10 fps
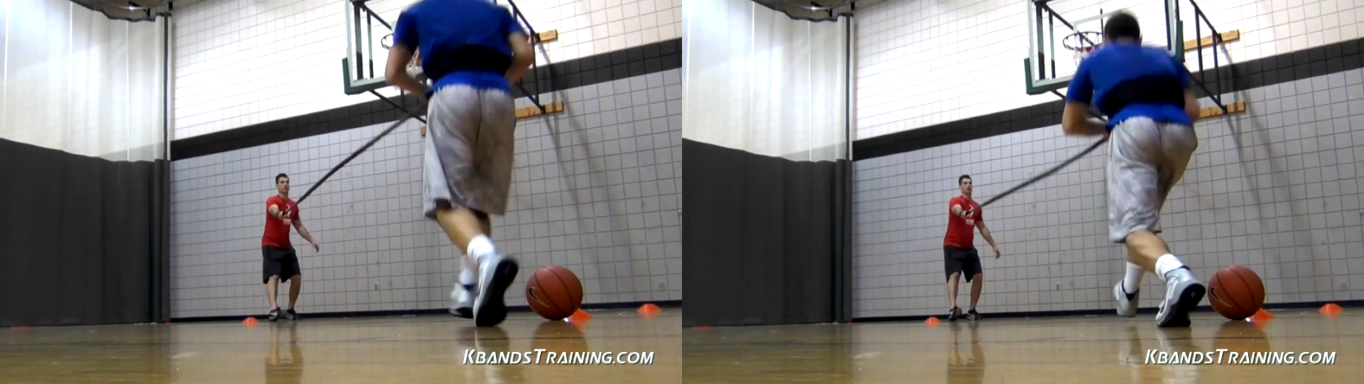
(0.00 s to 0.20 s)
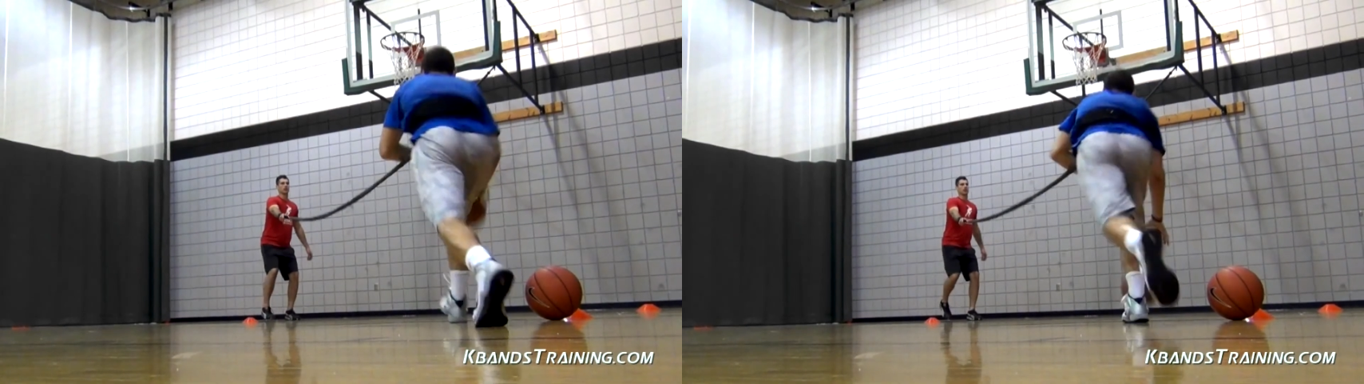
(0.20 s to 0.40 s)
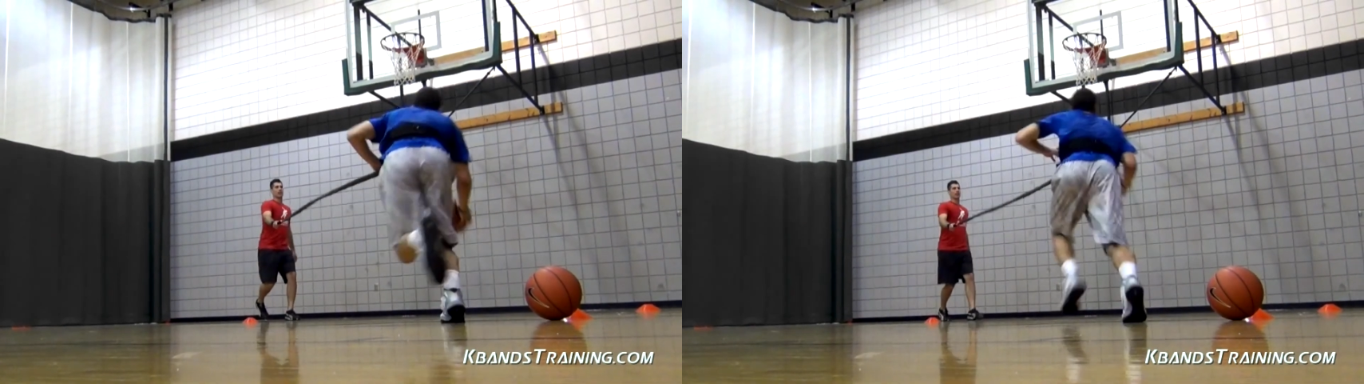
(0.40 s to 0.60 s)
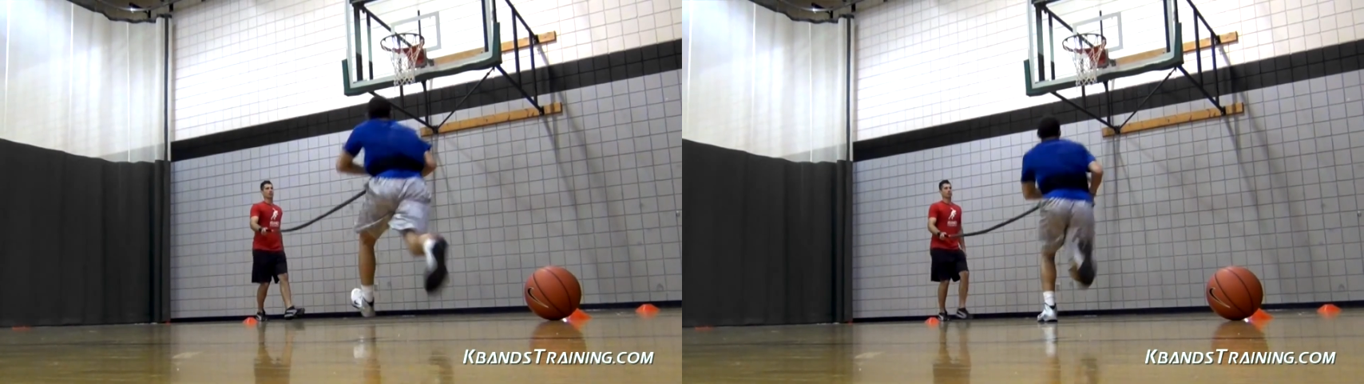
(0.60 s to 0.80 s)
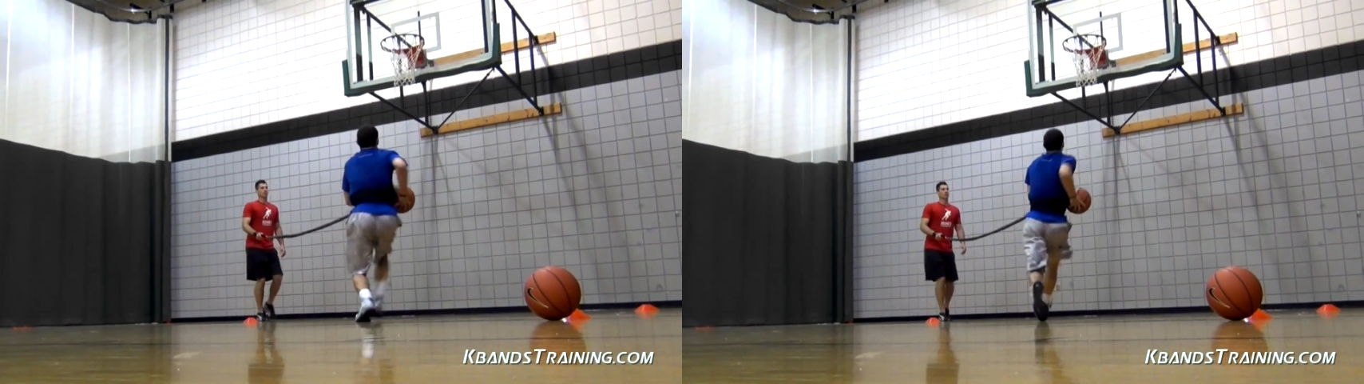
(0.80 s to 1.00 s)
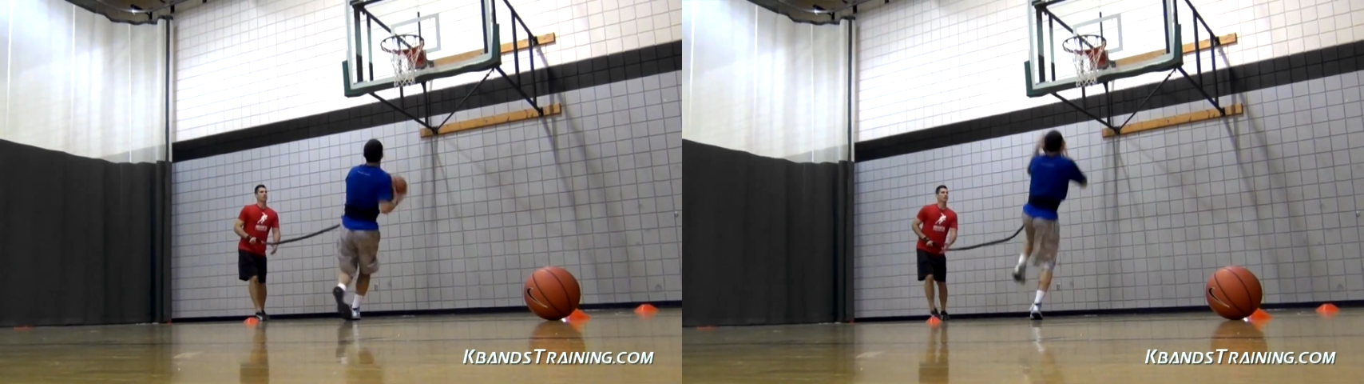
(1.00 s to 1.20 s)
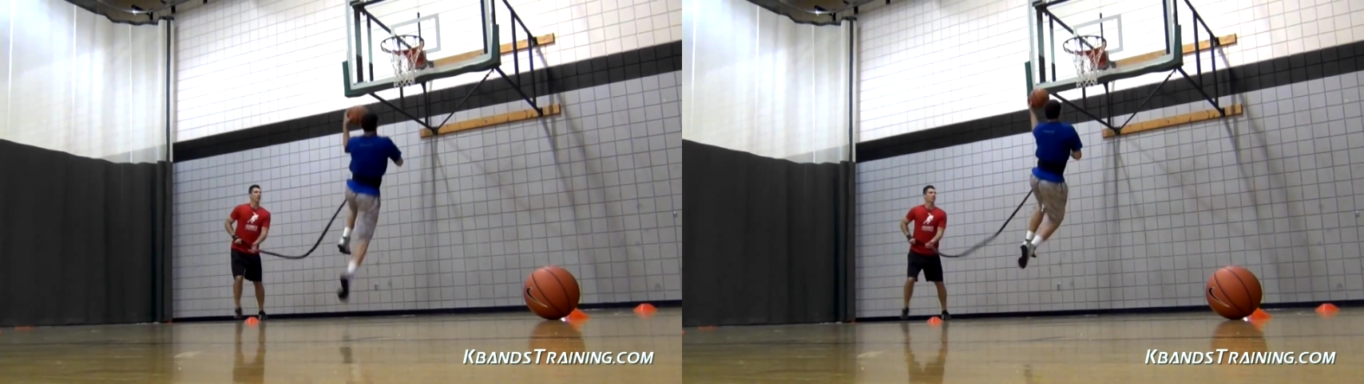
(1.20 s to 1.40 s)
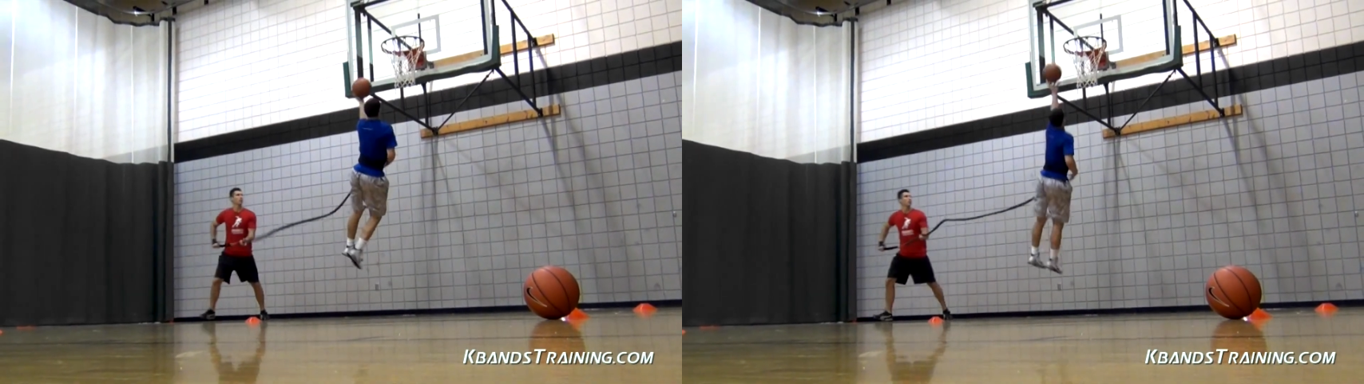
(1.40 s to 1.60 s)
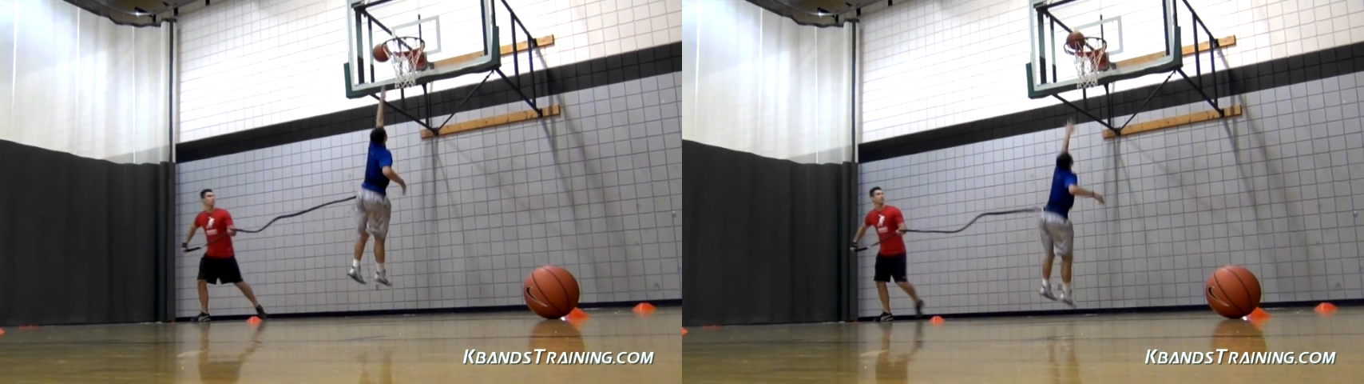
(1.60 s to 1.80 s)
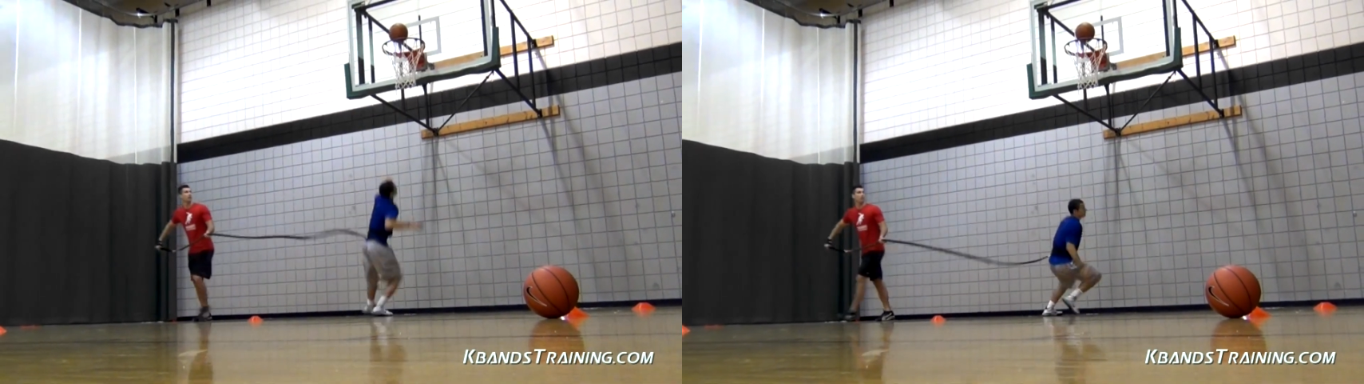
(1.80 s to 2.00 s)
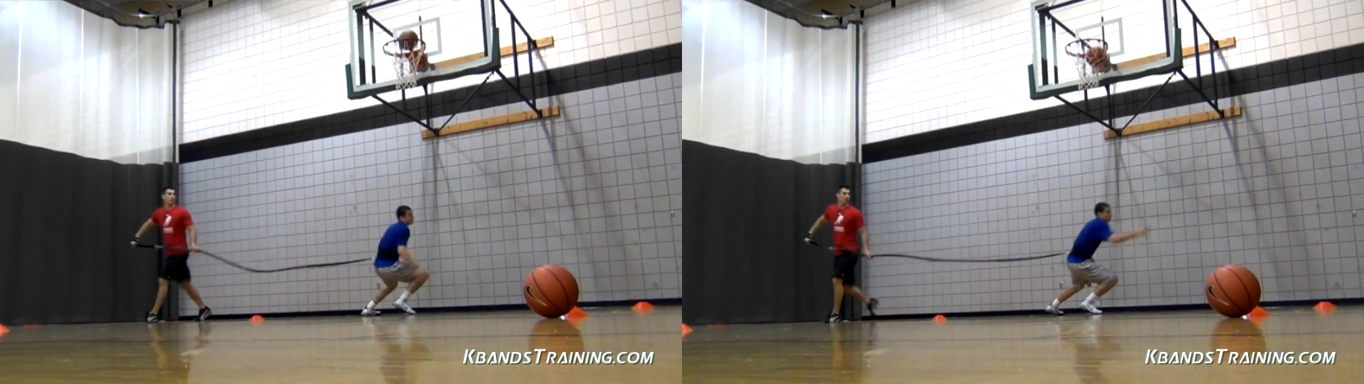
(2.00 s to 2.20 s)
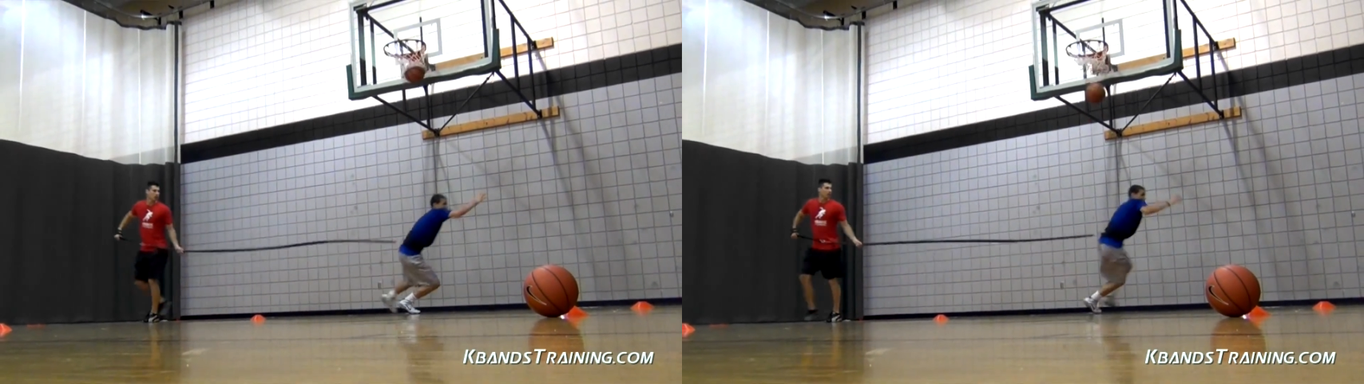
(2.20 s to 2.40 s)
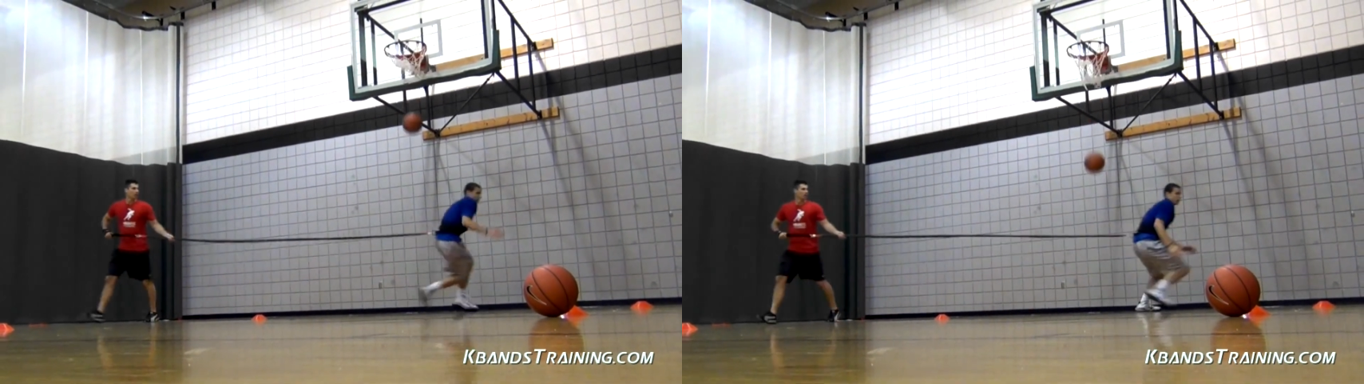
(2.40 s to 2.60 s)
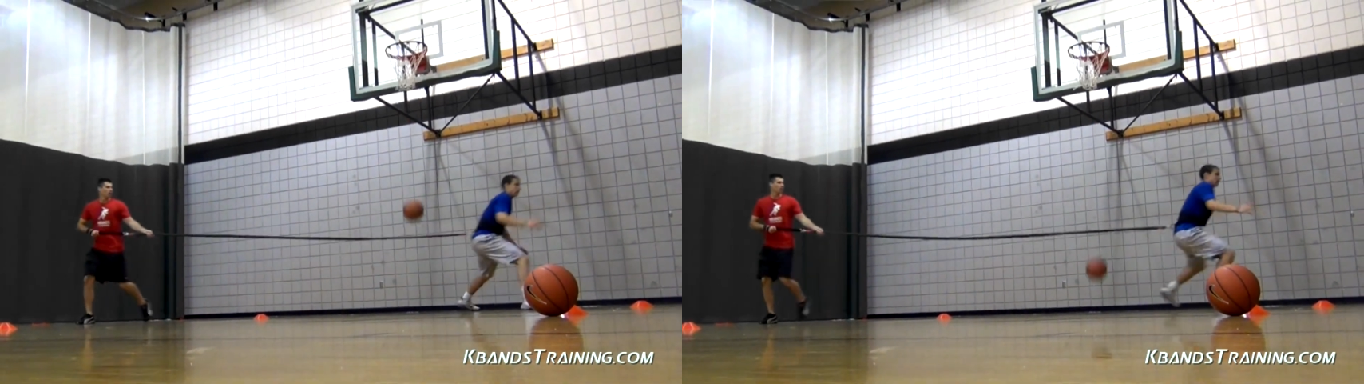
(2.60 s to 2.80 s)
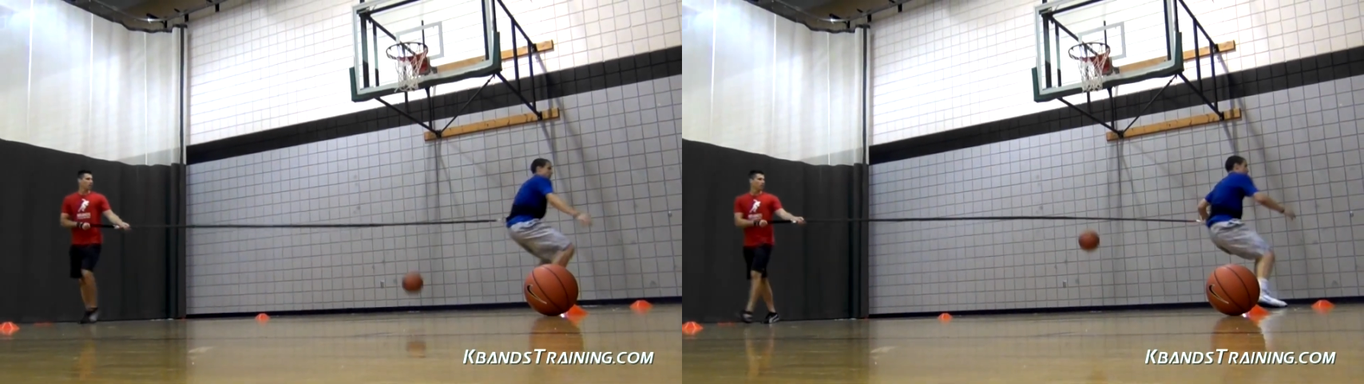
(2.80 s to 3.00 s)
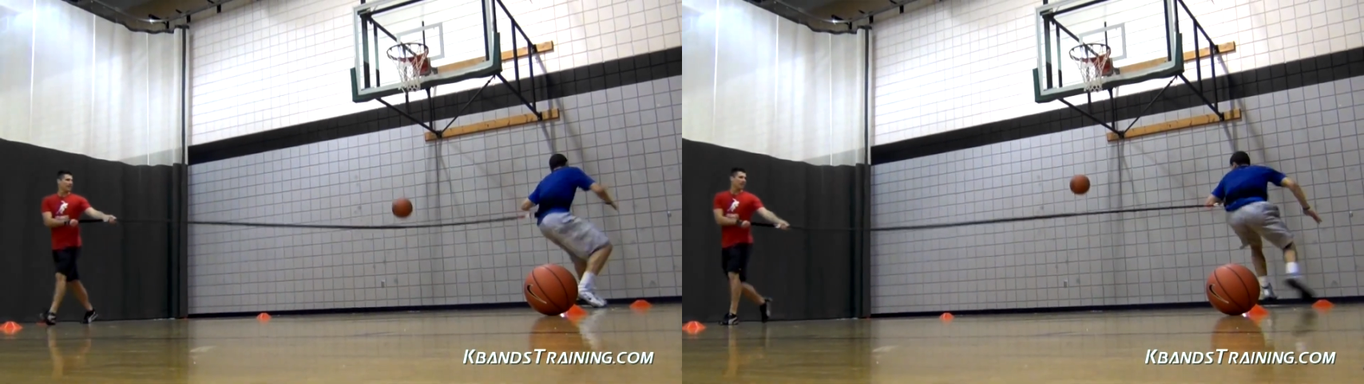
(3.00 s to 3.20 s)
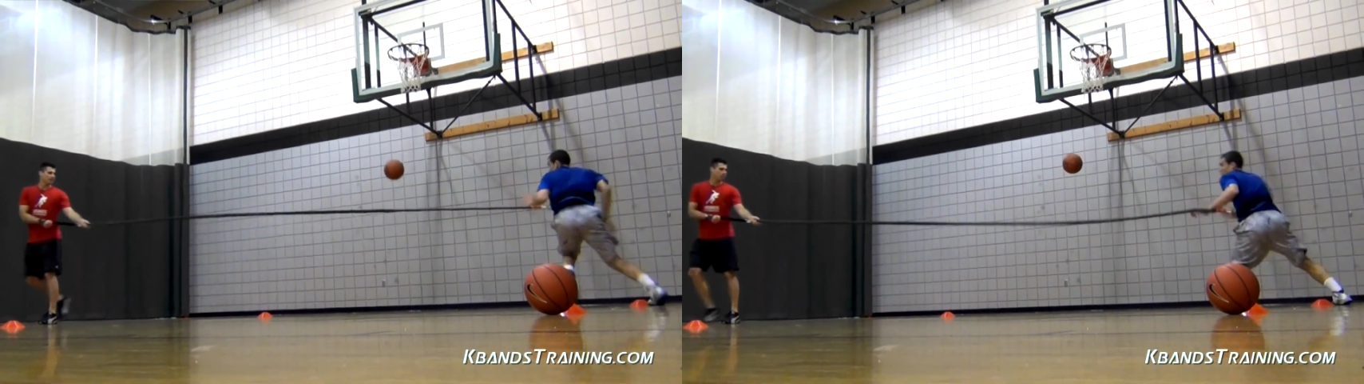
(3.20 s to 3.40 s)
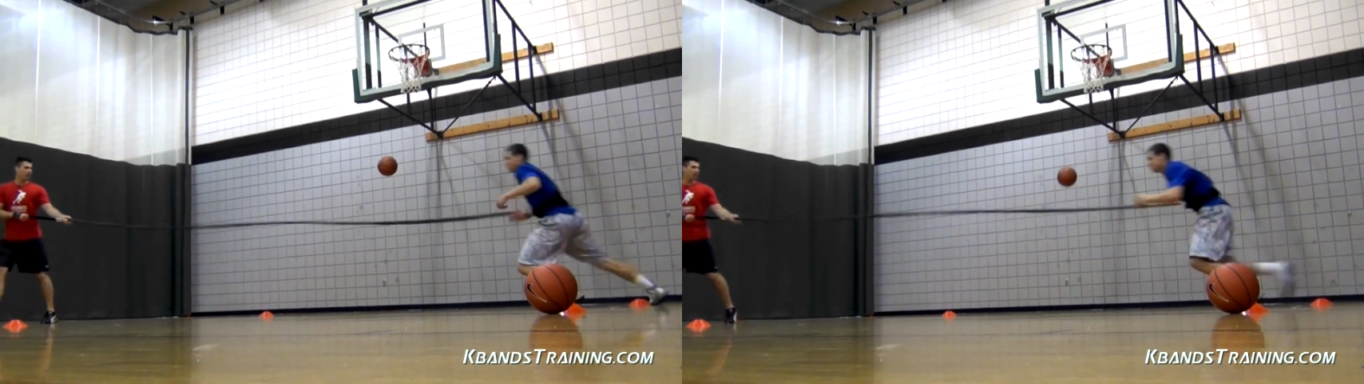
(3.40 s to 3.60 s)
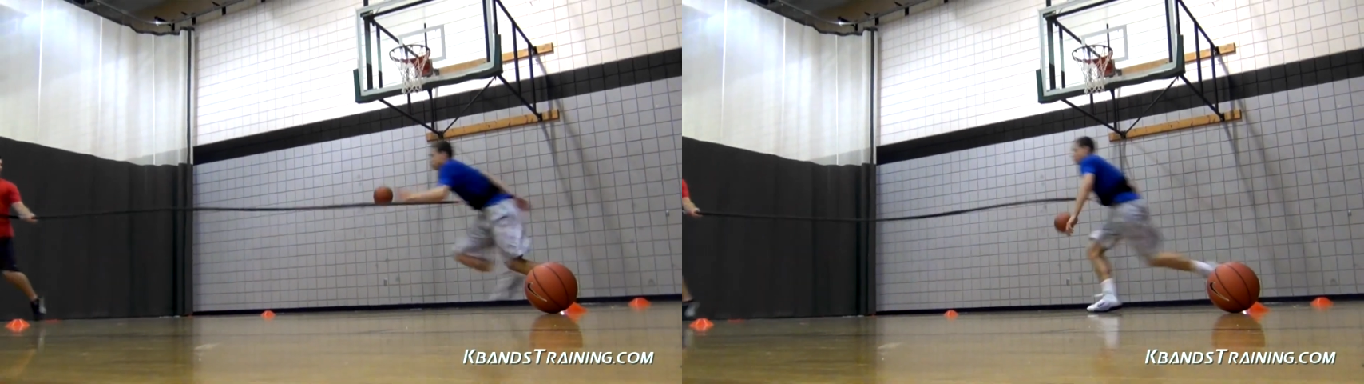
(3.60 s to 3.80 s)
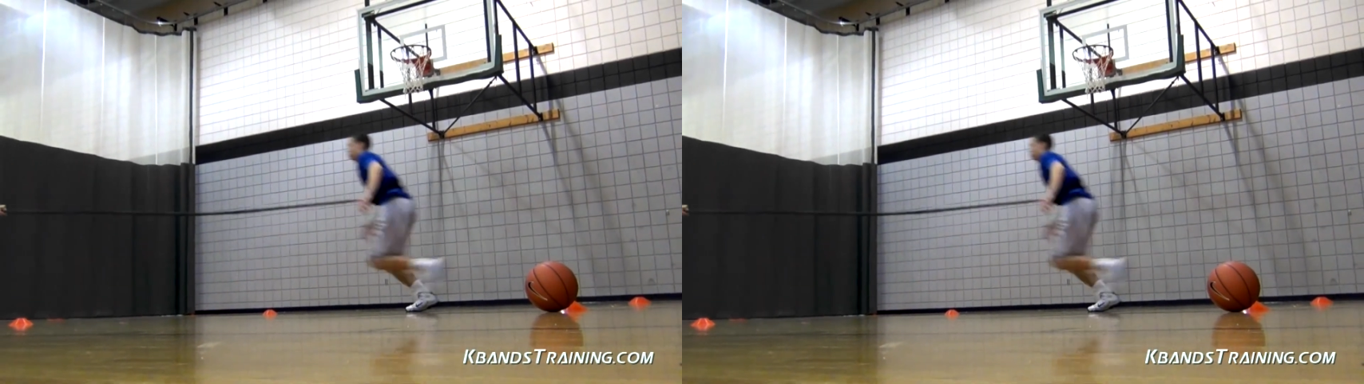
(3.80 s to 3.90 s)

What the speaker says: (no speaker visible)